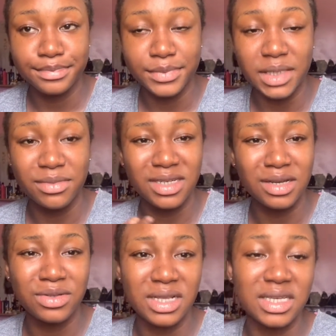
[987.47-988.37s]
but then I
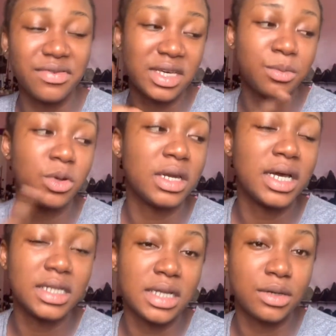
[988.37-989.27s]
was like, if I keep on
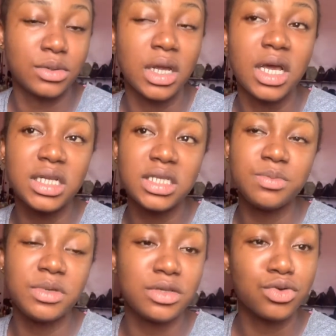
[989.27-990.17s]
lying down, this
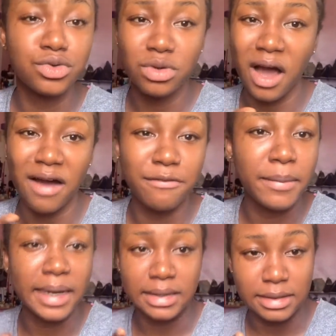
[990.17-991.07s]
pain is going to have
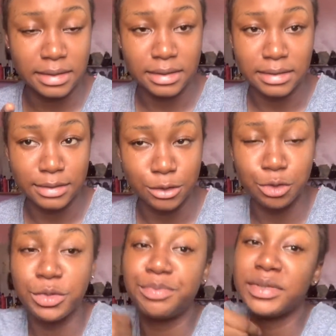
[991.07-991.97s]
mind to
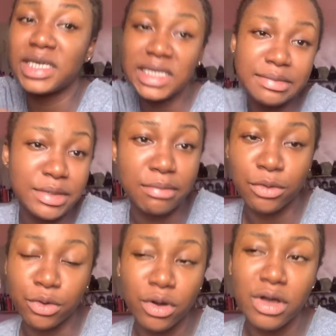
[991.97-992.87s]
be paining me more.
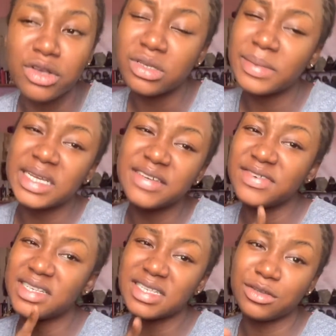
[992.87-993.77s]
So I'm like, if I
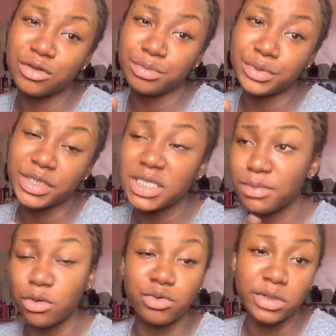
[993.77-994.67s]
stand up, this pain
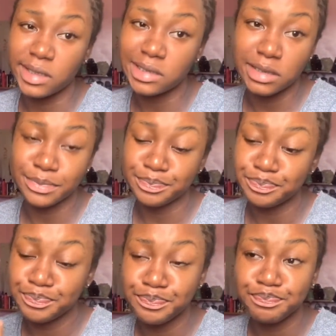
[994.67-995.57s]
will know that
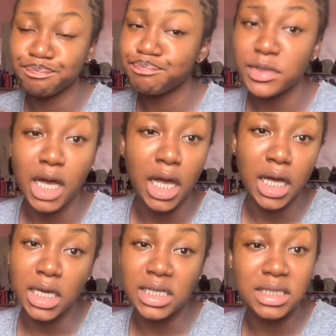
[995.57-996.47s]

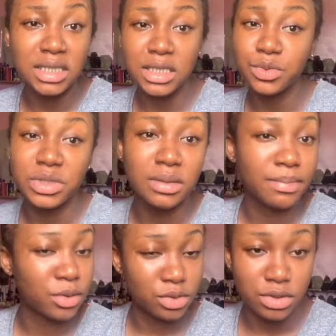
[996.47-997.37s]
it's dealing with a
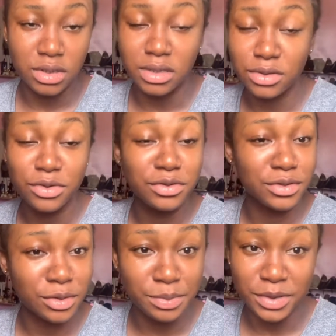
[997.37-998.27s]
boss and it's going to
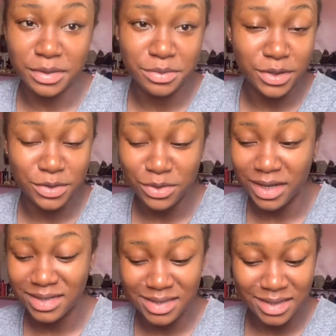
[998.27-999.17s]
stop paining me. So I had
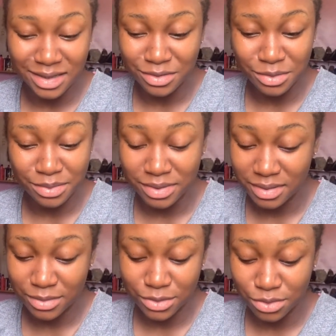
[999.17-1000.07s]
to stand up and
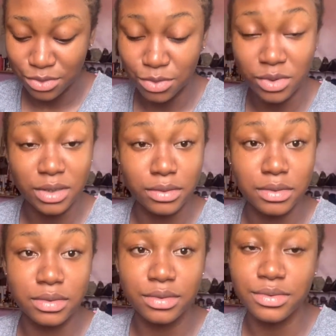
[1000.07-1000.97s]
just go do what I want to
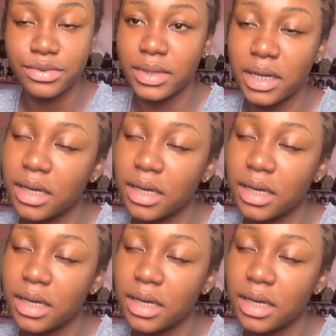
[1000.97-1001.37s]
do. Yeah,